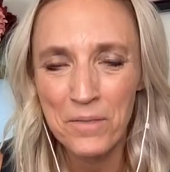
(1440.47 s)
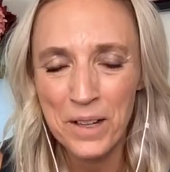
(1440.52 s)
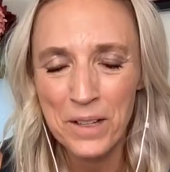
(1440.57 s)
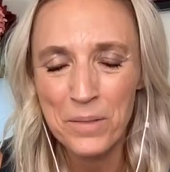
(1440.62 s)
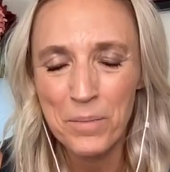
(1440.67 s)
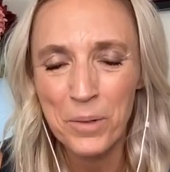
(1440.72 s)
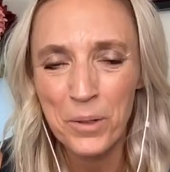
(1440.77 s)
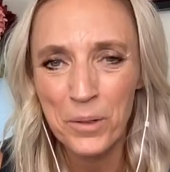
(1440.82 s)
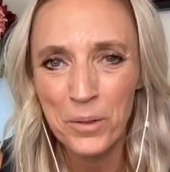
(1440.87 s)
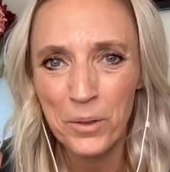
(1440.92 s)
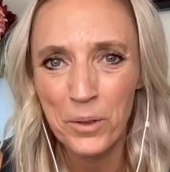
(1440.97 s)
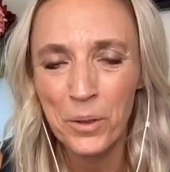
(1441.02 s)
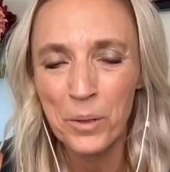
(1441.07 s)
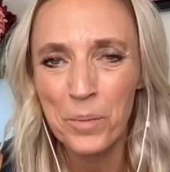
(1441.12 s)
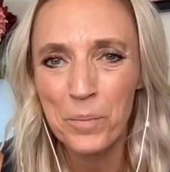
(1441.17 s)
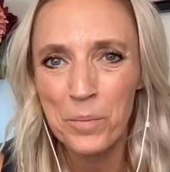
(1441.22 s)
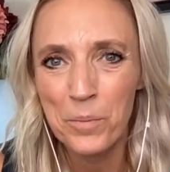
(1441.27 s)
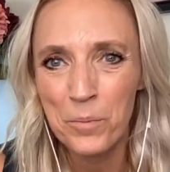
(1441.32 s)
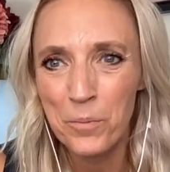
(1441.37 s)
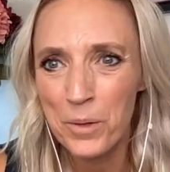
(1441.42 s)
Facebook group
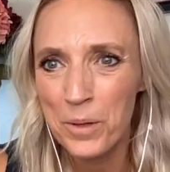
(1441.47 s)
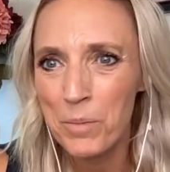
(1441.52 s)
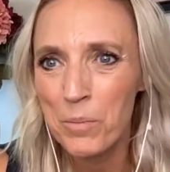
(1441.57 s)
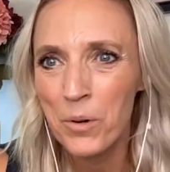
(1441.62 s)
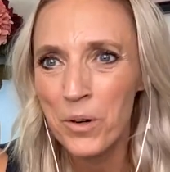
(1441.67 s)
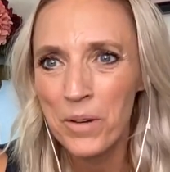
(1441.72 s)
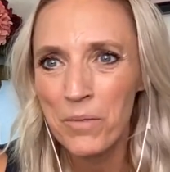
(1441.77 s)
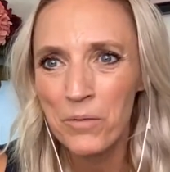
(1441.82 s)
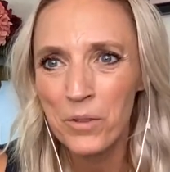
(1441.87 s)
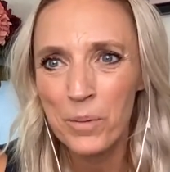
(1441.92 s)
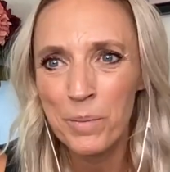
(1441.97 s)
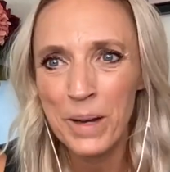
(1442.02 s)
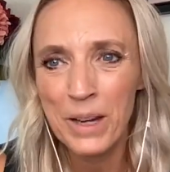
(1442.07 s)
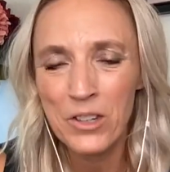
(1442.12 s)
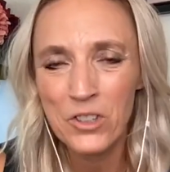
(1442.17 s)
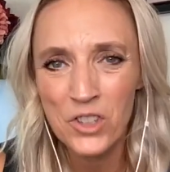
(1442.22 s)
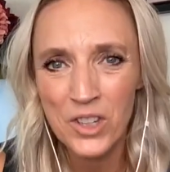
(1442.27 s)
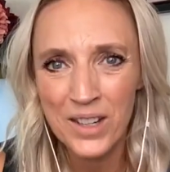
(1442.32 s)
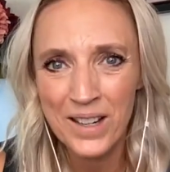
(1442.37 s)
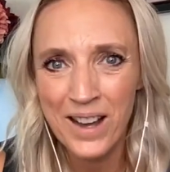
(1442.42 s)
with more
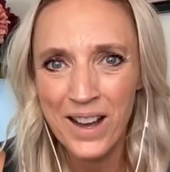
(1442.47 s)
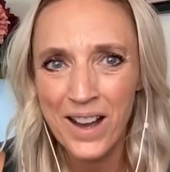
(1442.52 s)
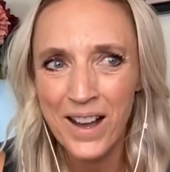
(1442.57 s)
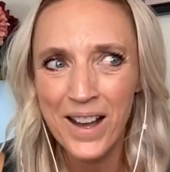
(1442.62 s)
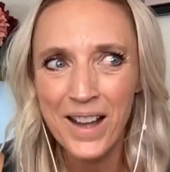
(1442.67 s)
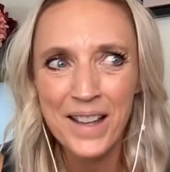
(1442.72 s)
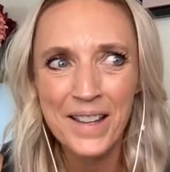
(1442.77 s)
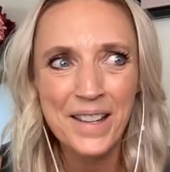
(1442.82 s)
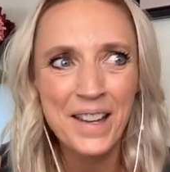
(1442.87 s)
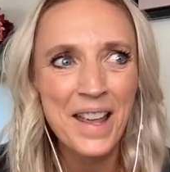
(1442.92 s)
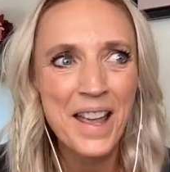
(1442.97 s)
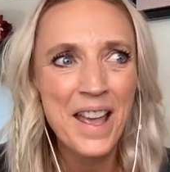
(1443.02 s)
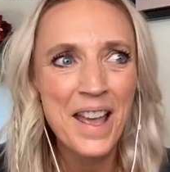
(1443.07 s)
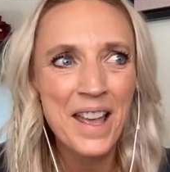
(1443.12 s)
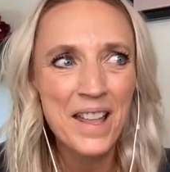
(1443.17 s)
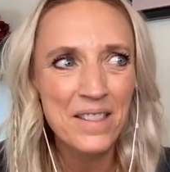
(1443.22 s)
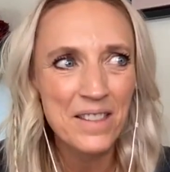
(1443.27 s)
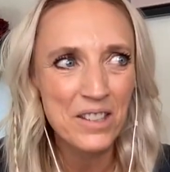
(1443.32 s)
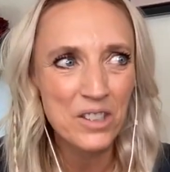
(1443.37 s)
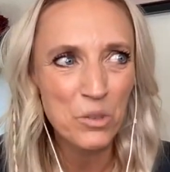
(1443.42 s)
information on
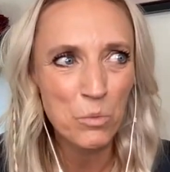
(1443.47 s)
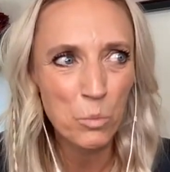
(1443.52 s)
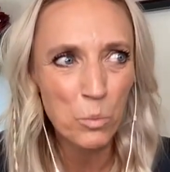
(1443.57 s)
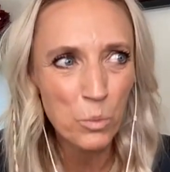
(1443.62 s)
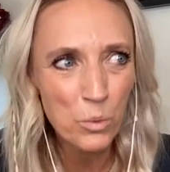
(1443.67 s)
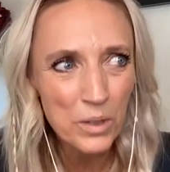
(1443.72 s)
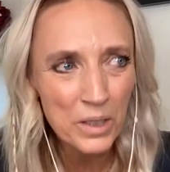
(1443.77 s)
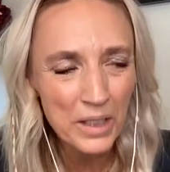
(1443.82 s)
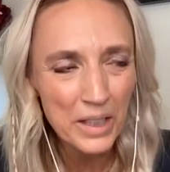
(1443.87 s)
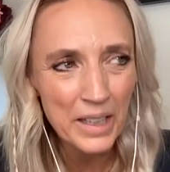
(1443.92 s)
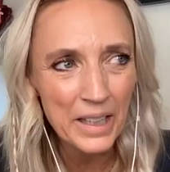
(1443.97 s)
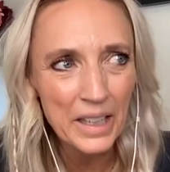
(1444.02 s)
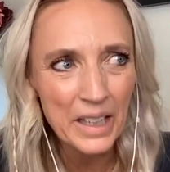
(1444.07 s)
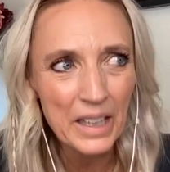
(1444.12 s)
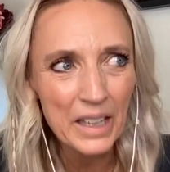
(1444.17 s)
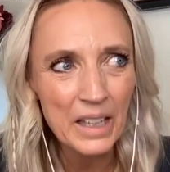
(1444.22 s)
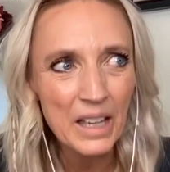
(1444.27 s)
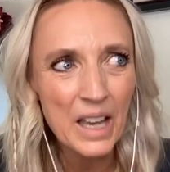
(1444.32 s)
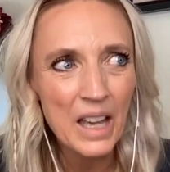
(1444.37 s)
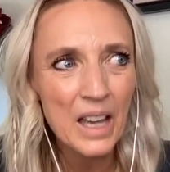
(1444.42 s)
this
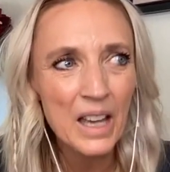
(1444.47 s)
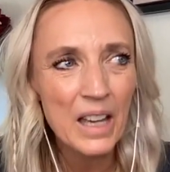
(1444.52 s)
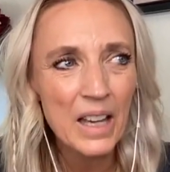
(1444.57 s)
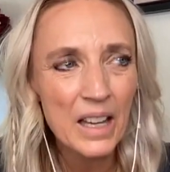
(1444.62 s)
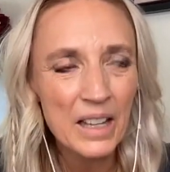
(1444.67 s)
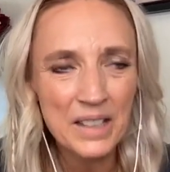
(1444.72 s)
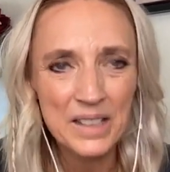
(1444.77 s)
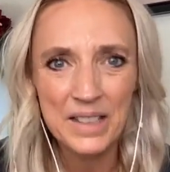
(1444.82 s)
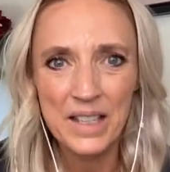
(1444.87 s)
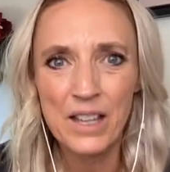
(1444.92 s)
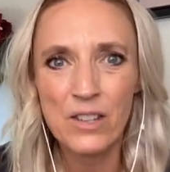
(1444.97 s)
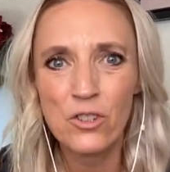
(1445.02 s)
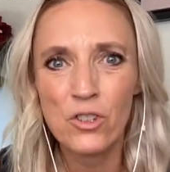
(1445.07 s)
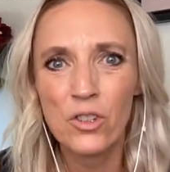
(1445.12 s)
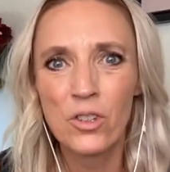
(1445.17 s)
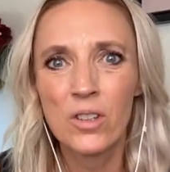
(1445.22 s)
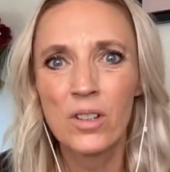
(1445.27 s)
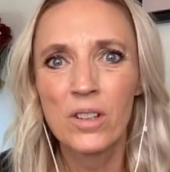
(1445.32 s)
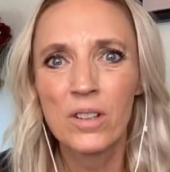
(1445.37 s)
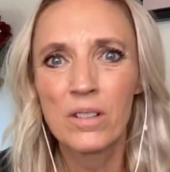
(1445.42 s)
really
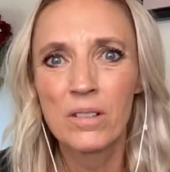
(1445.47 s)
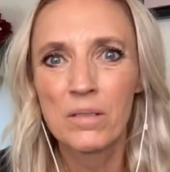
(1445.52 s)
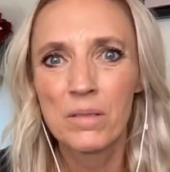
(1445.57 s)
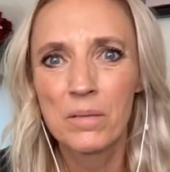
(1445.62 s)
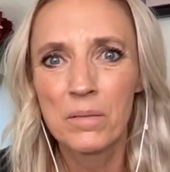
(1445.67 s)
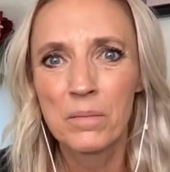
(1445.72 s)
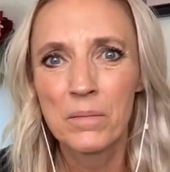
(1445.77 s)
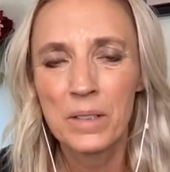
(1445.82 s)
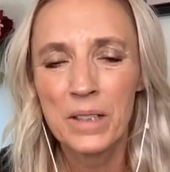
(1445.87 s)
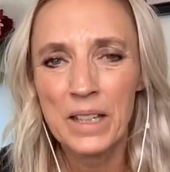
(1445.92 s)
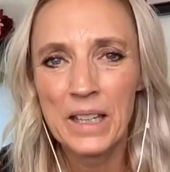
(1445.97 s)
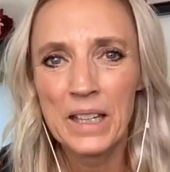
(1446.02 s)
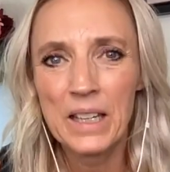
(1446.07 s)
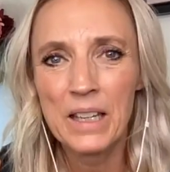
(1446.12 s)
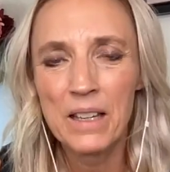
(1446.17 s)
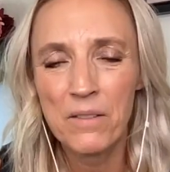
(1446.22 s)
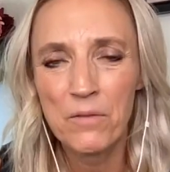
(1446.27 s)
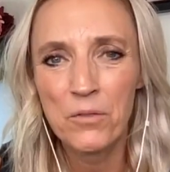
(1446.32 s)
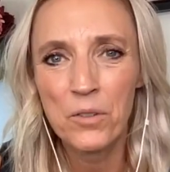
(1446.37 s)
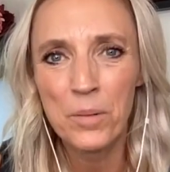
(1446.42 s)
essential key
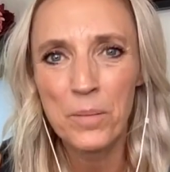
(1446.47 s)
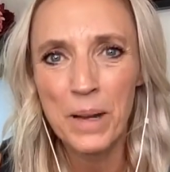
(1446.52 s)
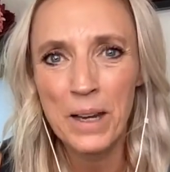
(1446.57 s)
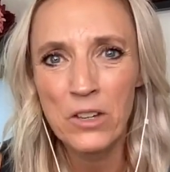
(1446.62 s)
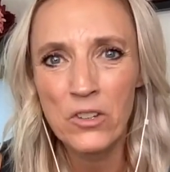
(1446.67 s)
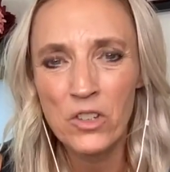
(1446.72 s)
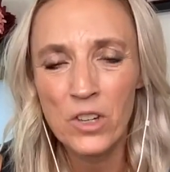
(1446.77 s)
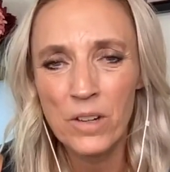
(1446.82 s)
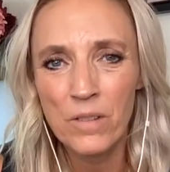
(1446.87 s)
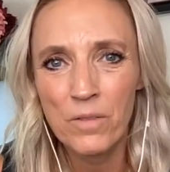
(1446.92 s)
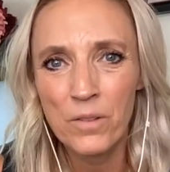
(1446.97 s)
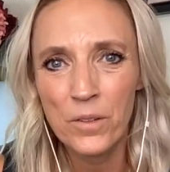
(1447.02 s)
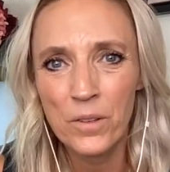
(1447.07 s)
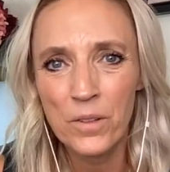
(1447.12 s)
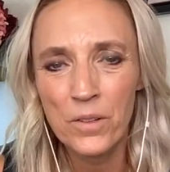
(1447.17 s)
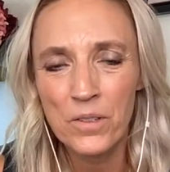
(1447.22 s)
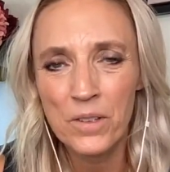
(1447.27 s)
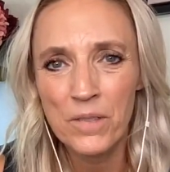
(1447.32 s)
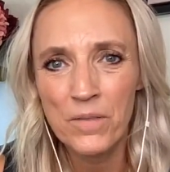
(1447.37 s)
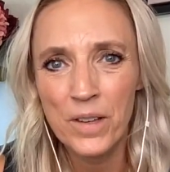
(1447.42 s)
information for
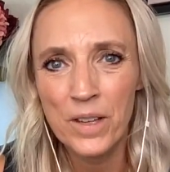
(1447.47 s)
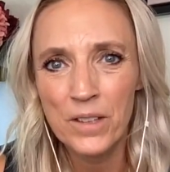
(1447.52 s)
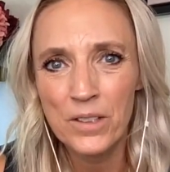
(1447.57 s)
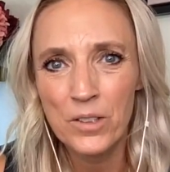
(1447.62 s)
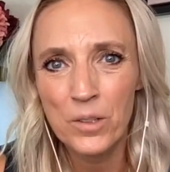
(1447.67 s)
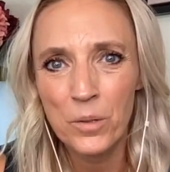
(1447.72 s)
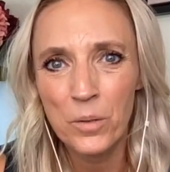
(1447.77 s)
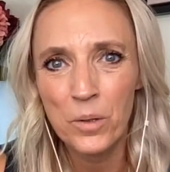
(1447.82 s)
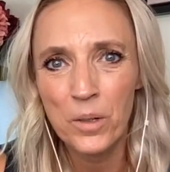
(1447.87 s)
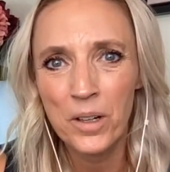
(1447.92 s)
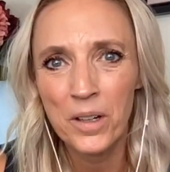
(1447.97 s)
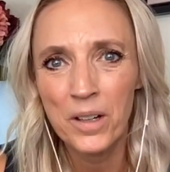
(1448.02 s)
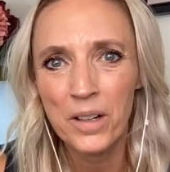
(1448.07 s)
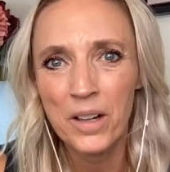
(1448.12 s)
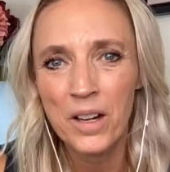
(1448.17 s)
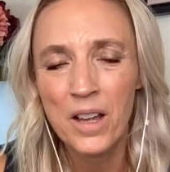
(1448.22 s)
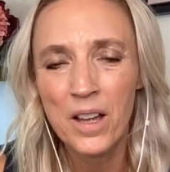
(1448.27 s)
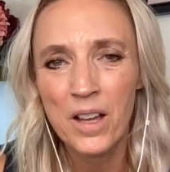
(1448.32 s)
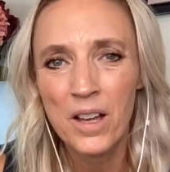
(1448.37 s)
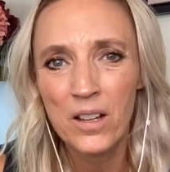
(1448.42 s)
those of us who are
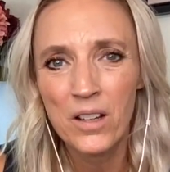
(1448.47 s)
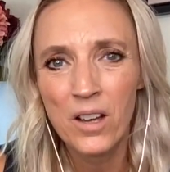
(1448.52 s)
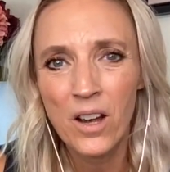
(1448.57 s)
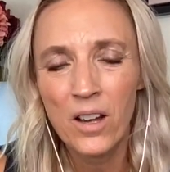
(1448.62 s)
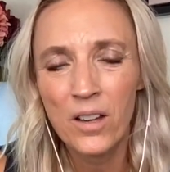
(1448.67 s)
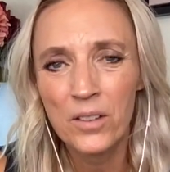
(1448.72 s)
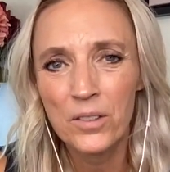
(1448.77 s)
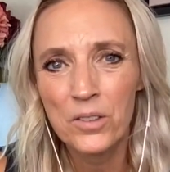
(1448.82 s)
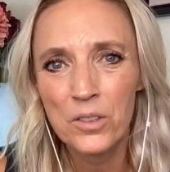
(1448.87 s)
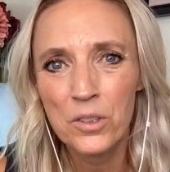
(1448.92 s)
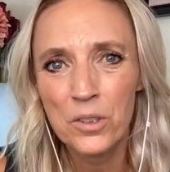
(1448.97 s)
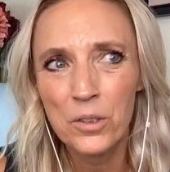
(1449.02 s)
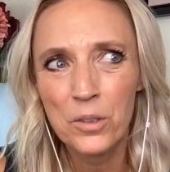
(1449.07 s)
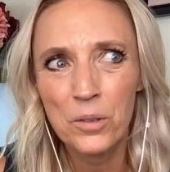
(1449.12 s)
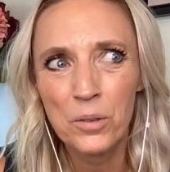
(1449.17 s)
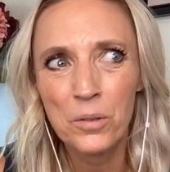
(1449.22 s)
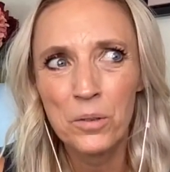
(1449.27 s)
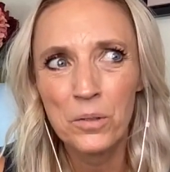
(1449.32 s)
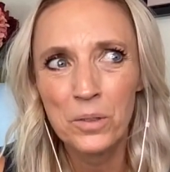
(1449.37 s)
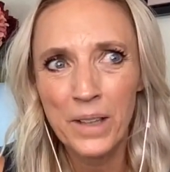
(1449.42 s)
called
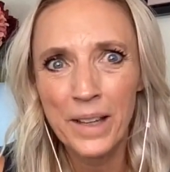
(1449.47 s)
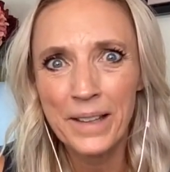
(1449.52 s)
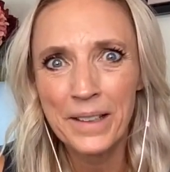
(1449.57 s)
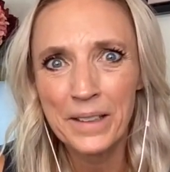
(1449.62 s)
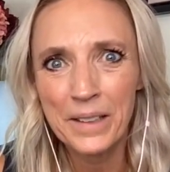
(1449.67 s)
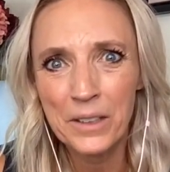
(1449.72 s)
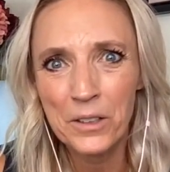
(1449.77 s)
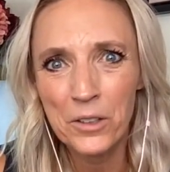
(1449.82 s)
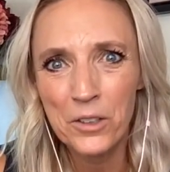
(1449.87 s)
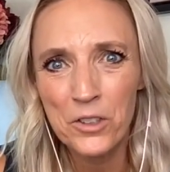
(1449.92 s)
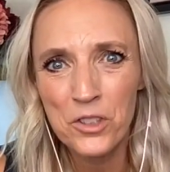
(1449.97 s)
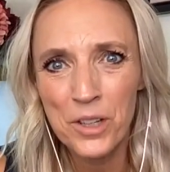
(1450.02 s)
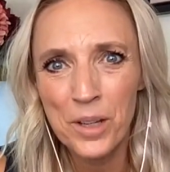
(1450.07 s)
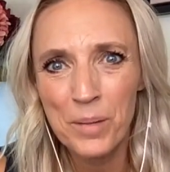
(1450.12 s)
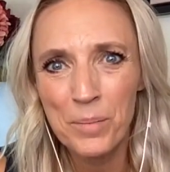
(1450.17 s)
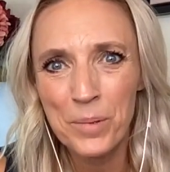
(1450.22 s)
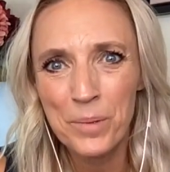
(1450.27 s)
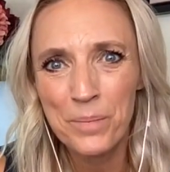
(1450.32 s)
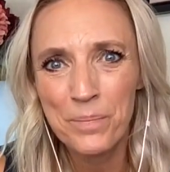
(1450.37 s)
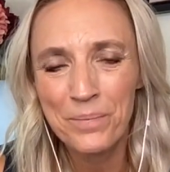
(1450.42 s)
to light leadership.